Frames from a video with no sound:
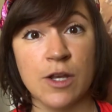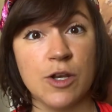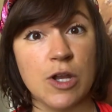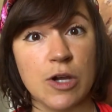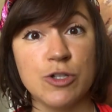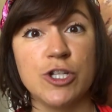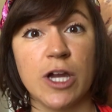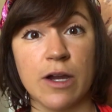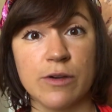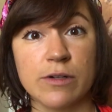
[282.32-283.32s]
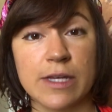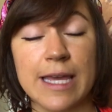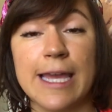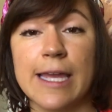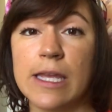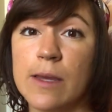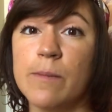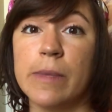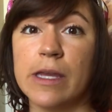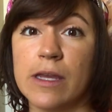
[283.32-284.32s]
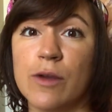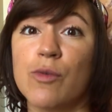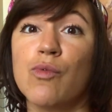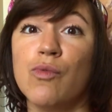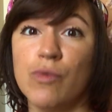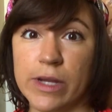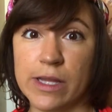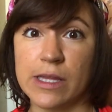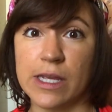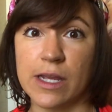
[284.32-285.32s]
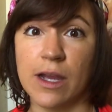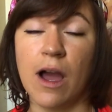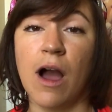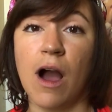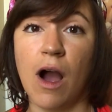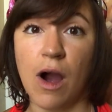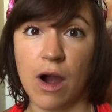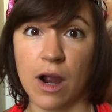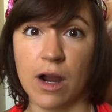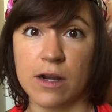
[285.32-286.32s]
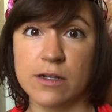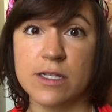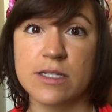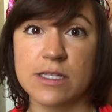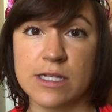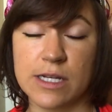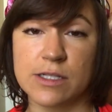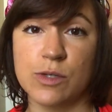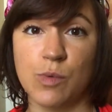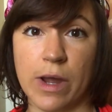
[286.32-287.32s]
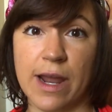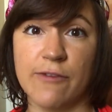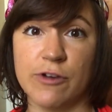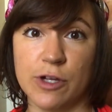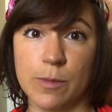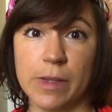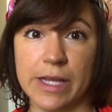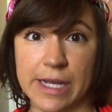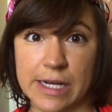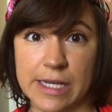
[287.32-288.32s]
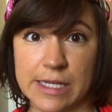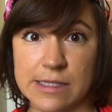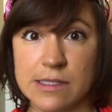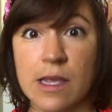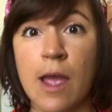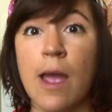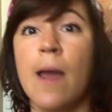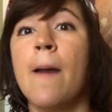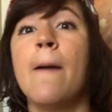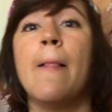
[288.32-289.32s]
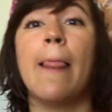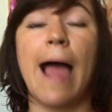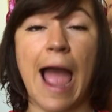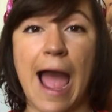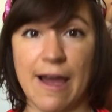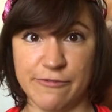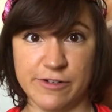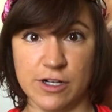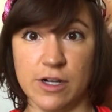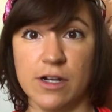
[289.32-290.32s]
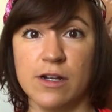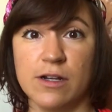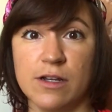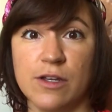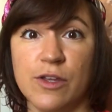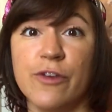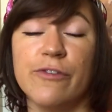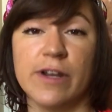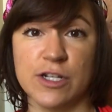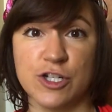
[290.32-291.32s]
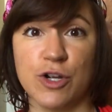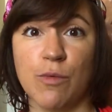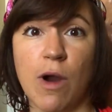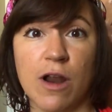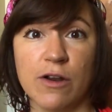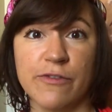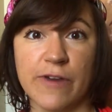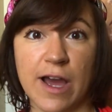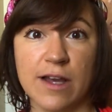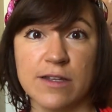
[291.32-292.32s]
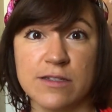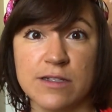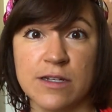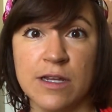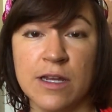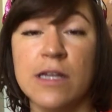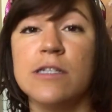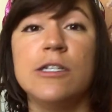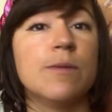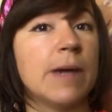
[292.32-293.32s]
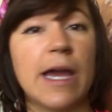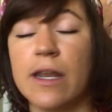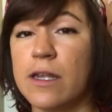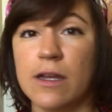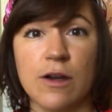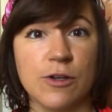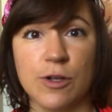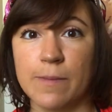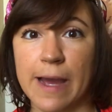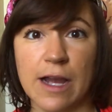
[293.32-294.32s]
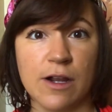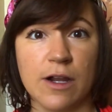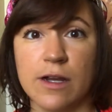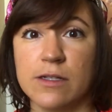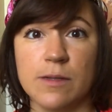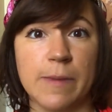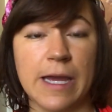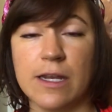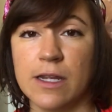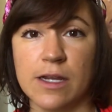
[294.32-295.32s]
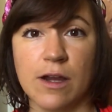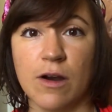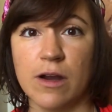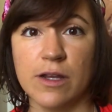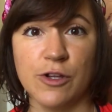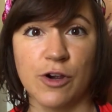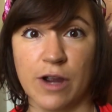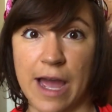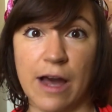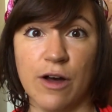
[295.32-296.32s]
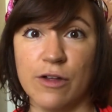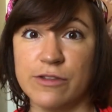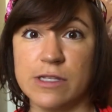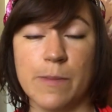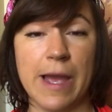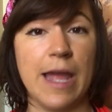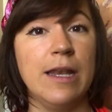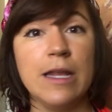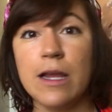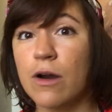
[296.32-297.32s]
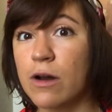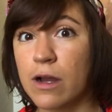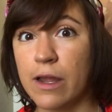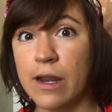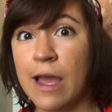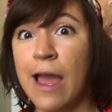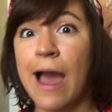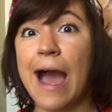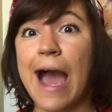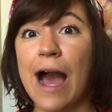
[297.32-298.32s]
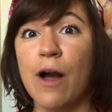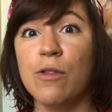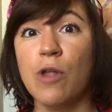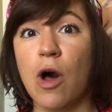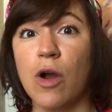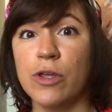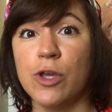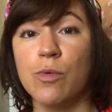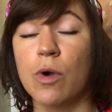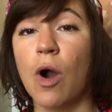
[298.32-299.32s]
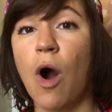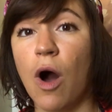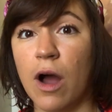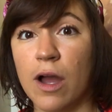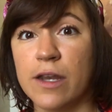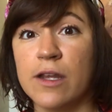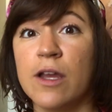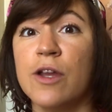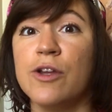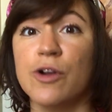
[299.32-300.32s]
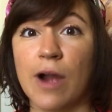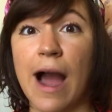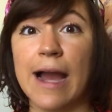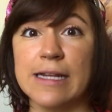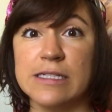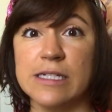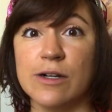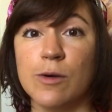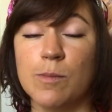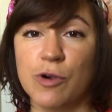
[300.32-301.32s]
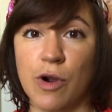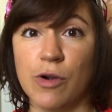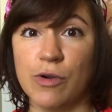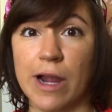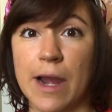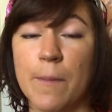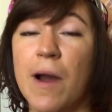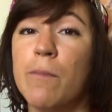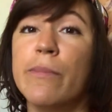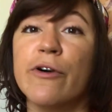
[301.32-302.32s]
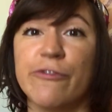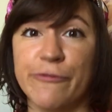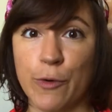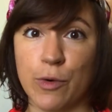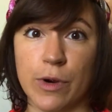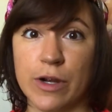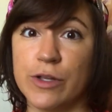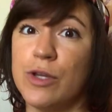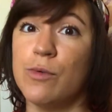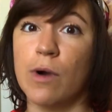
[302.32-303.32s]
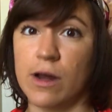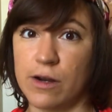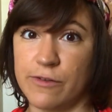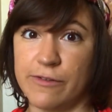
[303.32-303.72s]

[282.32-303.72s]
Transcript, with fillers: No joke it can be really hard to stick to whatever your plan is after you finish your water fast. Depending on your background, depending on your health, depending on how long you were on your ideal program before you water